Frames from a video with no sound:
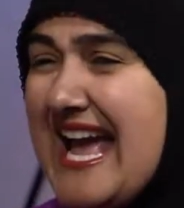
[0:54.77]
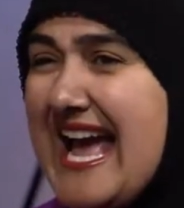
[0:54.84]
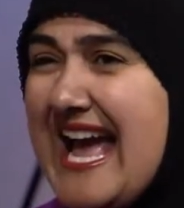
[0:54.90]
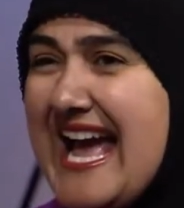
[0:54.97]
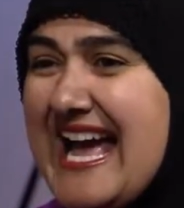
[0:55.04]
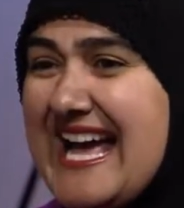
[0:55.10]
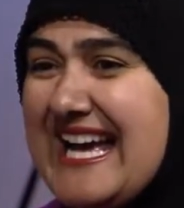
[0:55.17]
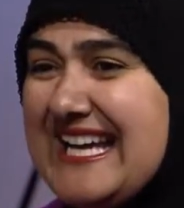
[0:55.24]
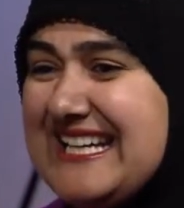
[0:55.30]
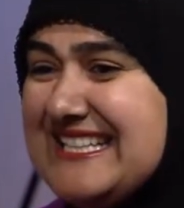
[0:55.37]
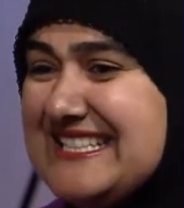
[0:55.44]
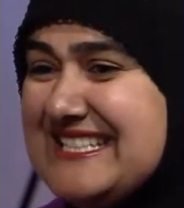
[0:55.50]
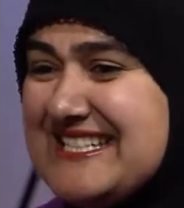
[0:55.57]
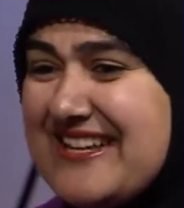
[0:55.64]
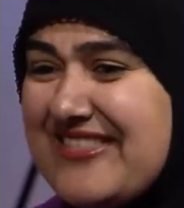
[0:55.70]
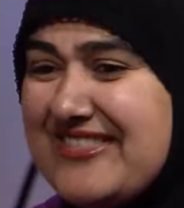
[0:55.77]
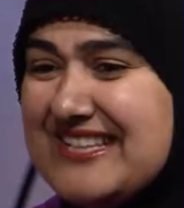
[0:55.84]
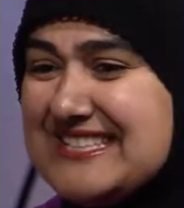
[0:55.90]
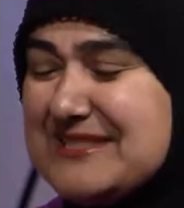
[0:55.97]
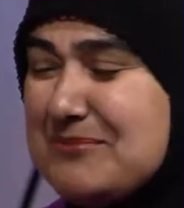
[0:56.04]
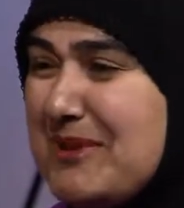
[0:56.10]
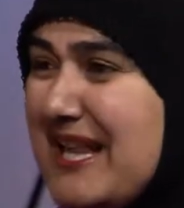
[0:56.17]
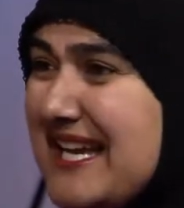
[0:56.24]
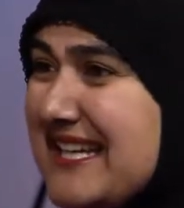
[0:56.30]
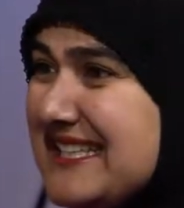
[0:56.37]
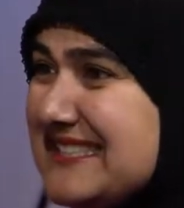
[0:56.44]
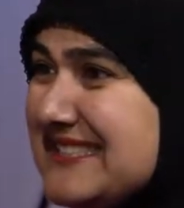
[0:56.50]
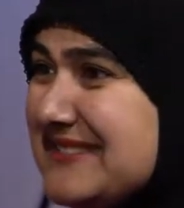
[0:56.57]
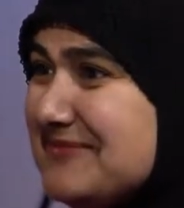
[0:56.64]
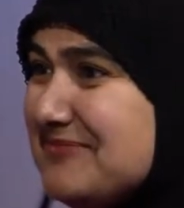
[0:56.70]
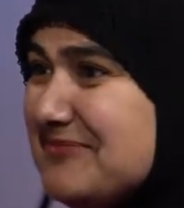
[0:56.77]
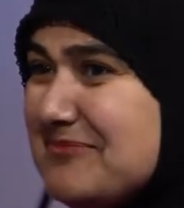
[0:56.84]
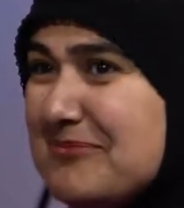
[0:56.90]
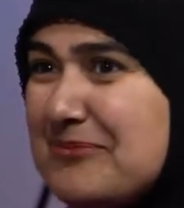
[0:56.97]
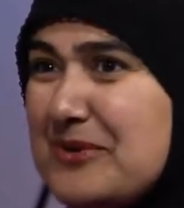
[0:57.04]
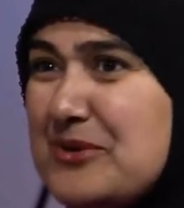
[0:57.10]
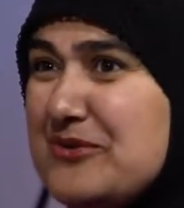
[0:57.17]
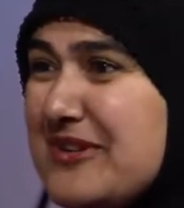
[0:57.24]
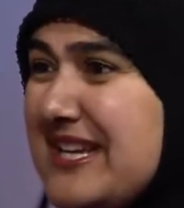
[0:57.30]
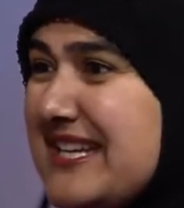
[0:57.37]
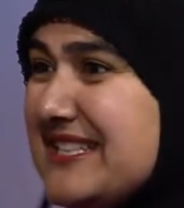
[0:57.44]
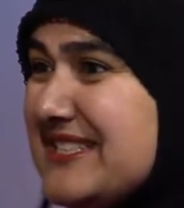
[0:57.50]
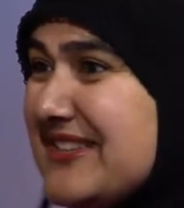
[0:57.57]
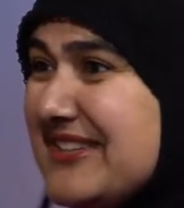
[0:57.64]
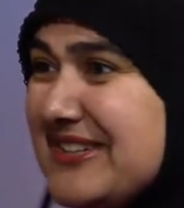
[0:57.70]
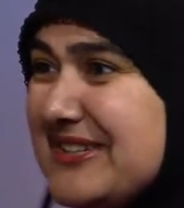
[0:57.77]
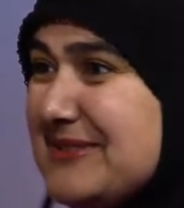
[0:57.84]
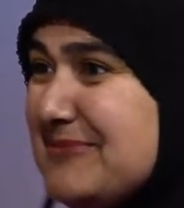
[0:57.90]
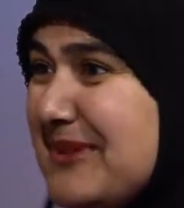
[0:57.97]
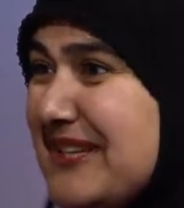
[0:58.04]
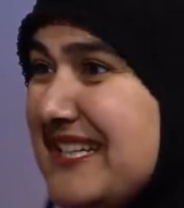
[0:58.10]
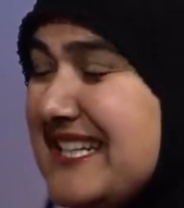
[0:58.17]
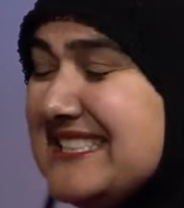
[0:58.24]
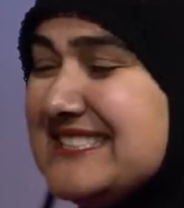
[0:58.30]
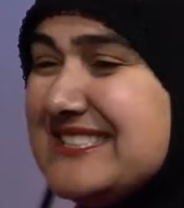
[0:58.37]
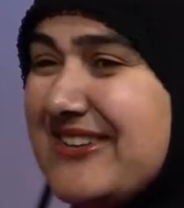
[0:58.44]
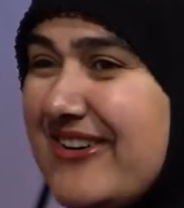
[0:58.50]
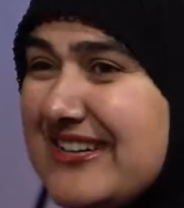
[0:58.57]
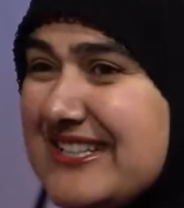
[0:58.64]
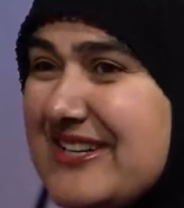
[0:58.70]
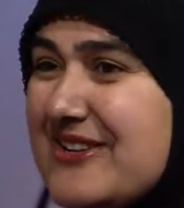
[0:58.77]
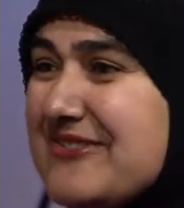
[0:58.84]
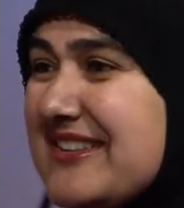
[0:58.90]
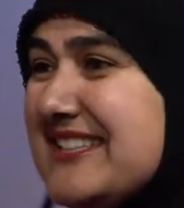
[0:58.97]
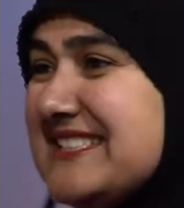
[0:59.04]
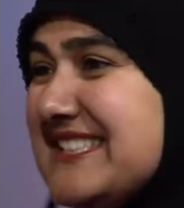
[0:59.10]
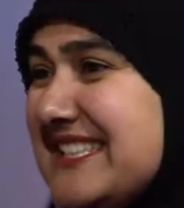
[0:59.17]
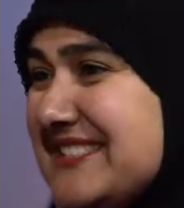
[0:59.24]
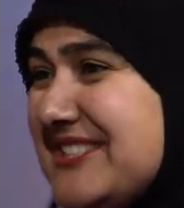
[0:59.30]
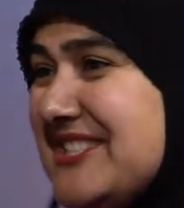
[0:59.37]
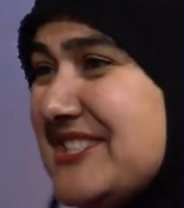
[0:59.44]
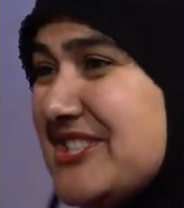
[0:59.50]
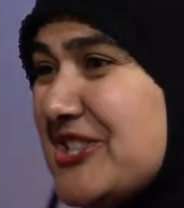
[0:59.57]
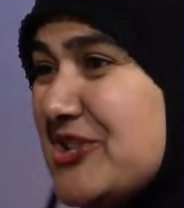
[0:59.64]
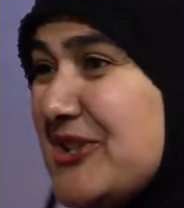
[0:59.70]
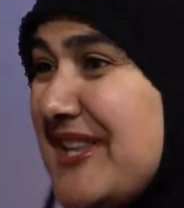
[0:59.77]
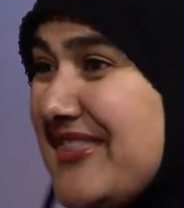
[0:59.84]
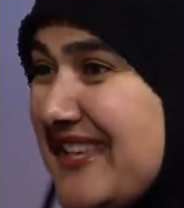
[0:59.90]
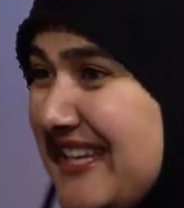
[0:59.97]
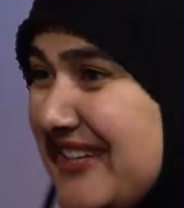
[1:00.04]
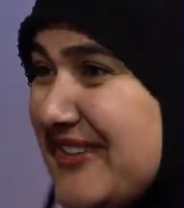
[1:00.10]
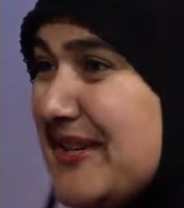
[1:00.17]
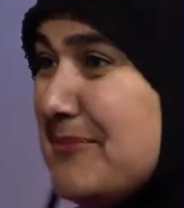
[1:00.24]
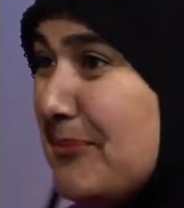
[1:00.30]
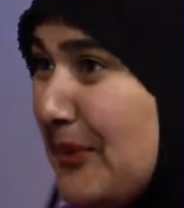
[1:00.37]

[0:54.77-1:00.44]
And this play is moving to the Goodman. It started off at the sixteenth Street Theatre in